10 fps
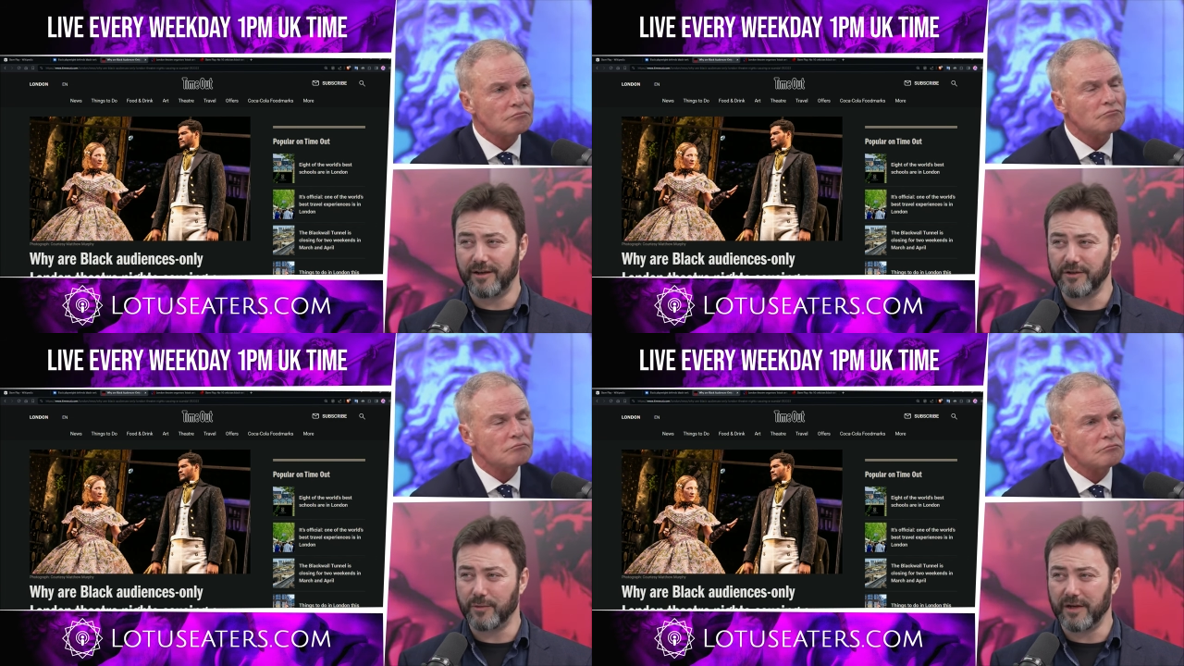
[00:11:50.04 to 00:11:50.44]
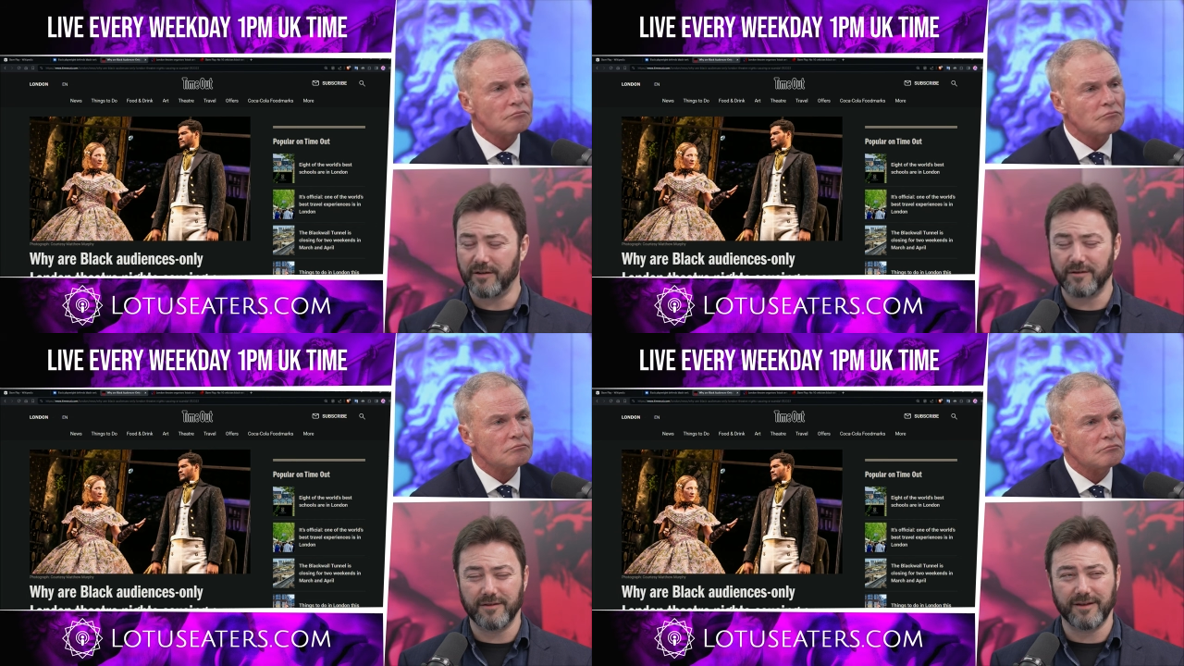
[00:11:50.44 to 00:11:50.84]
Speaker 1: as
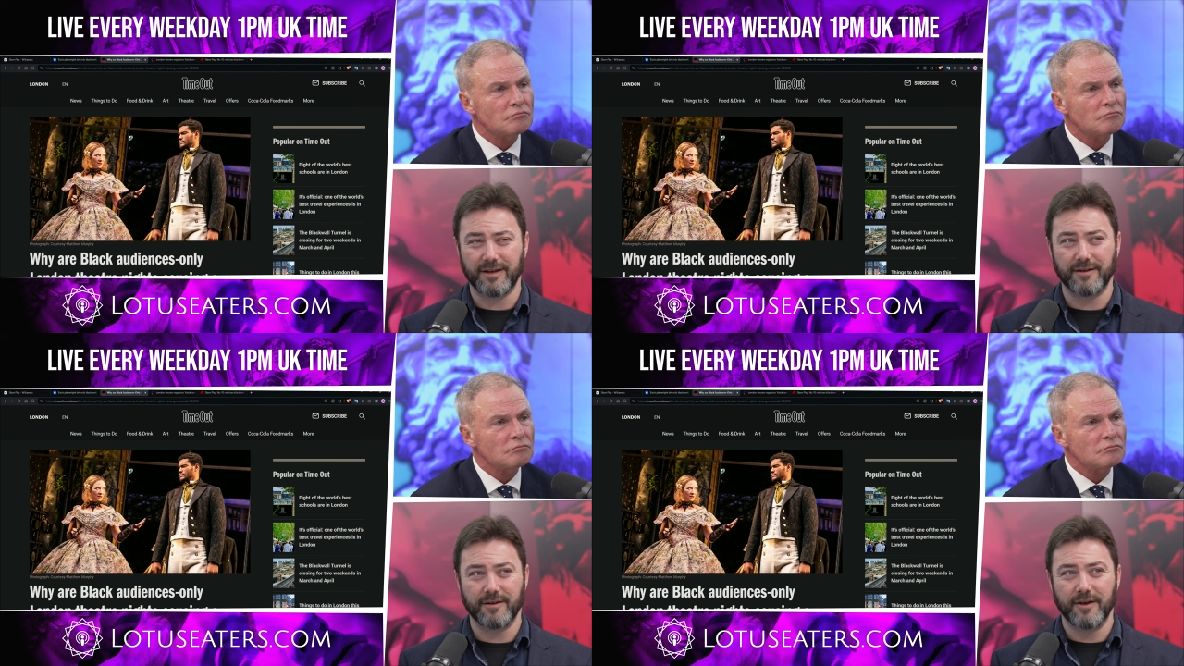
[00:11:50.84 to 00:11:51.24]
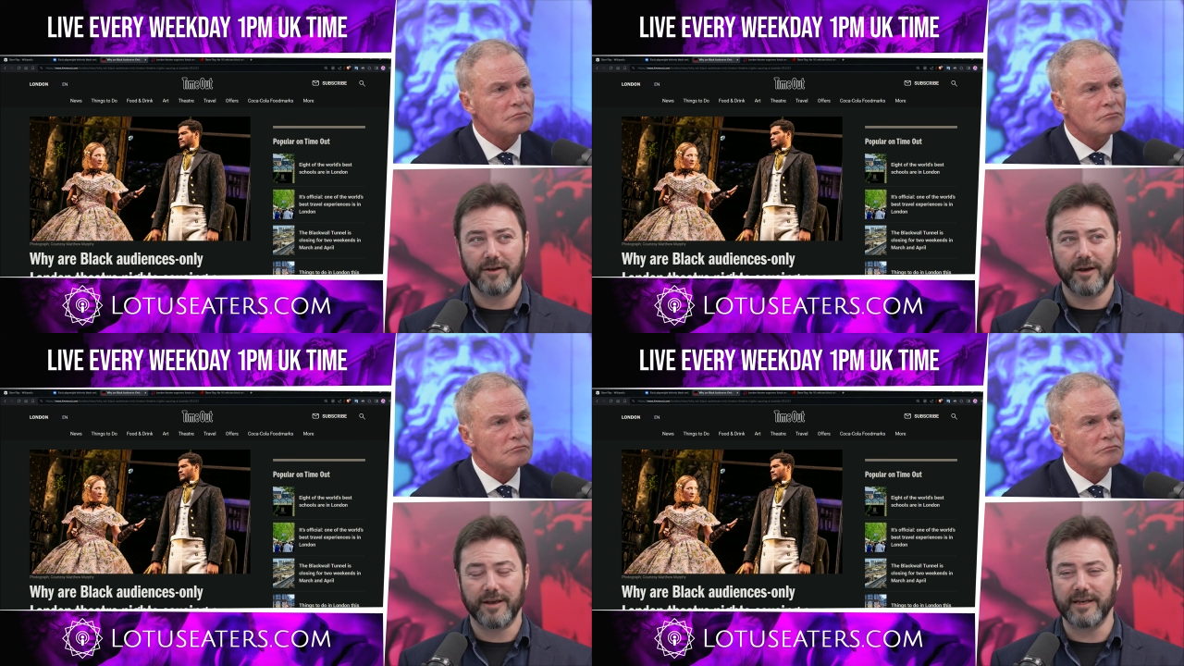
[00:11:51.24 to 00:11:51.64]
well? Like,
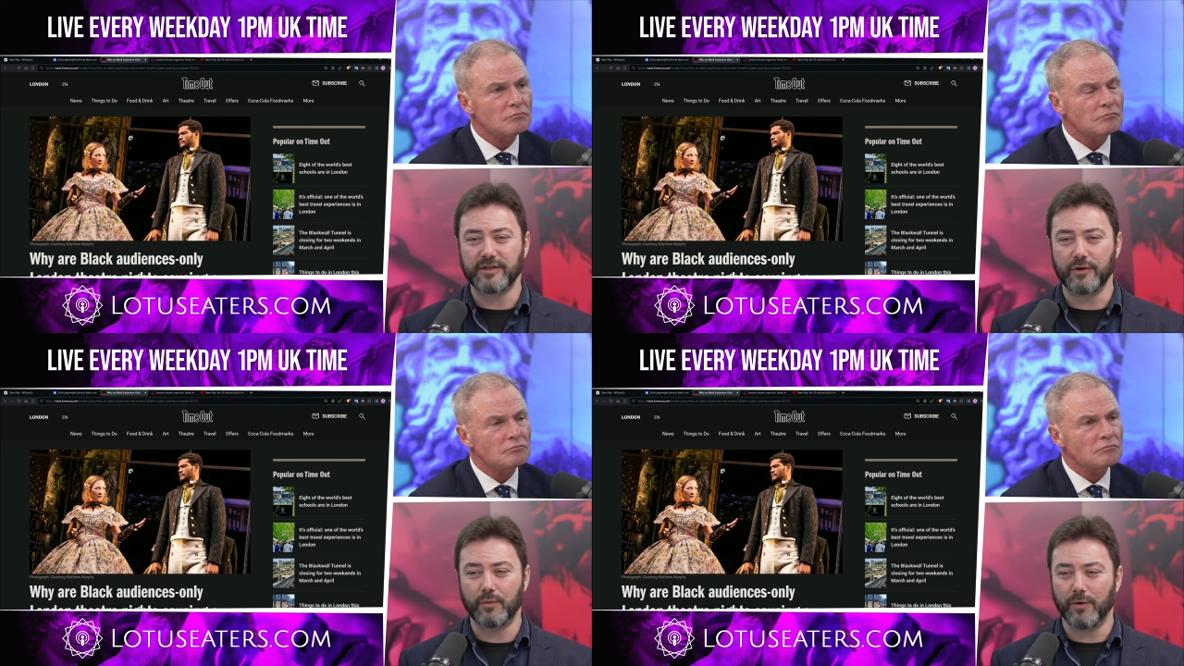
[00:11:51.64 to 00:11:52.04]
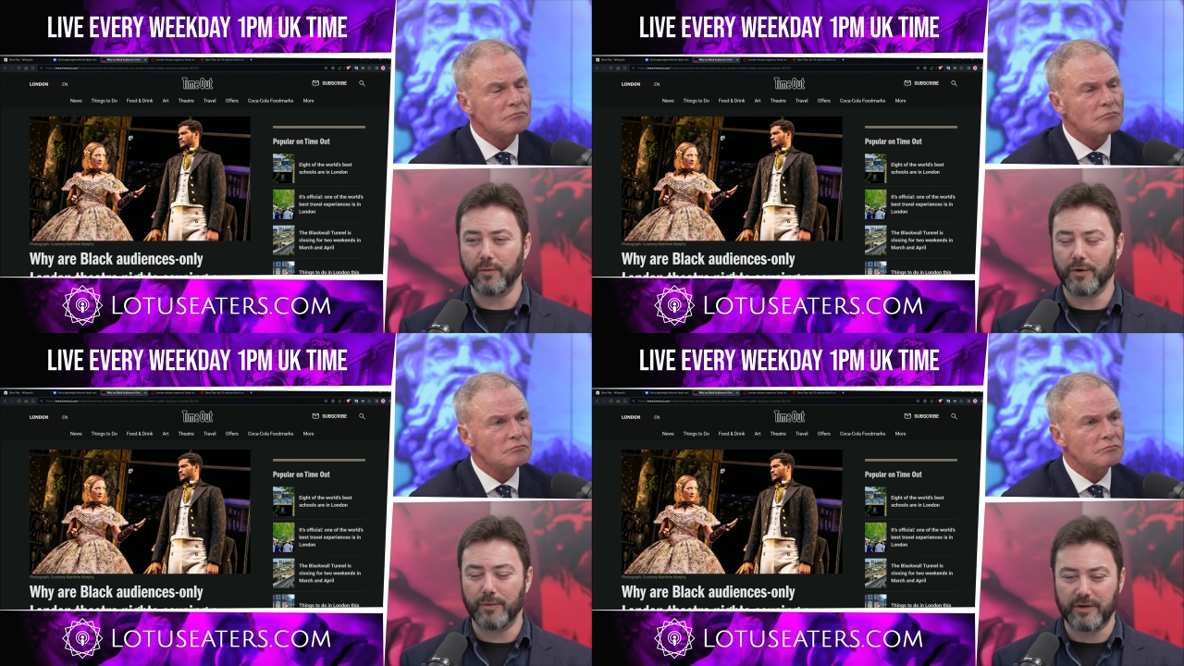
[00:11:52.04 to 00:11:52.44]
okay, so what,
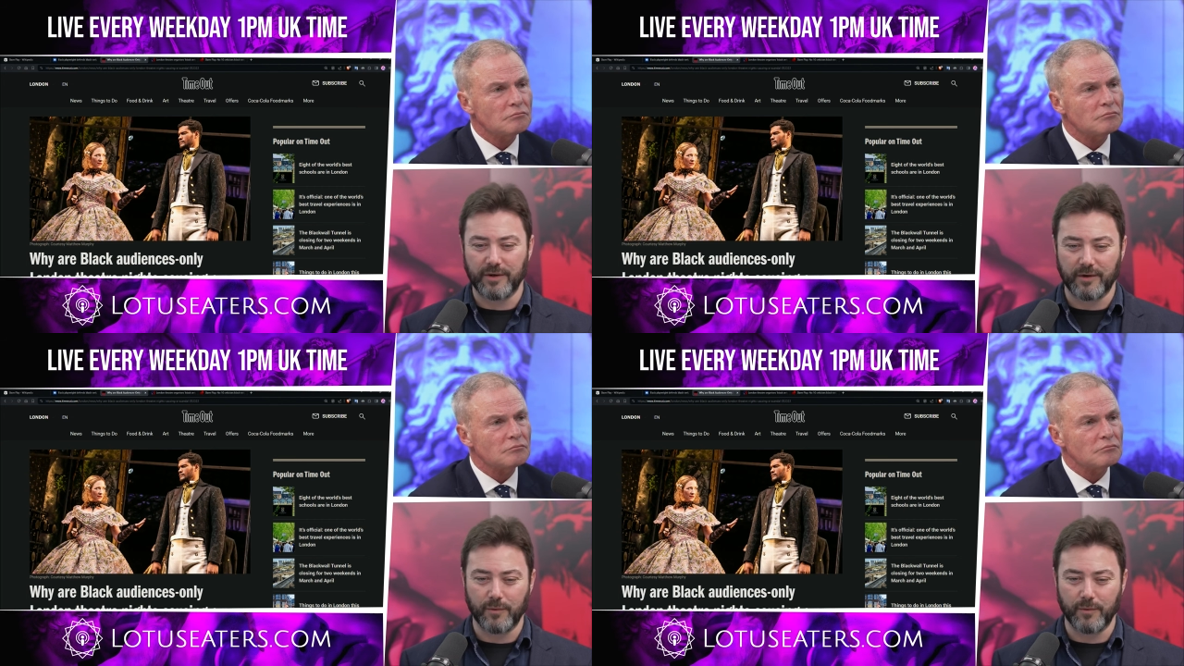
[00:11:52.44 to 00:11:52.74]
what are we doing?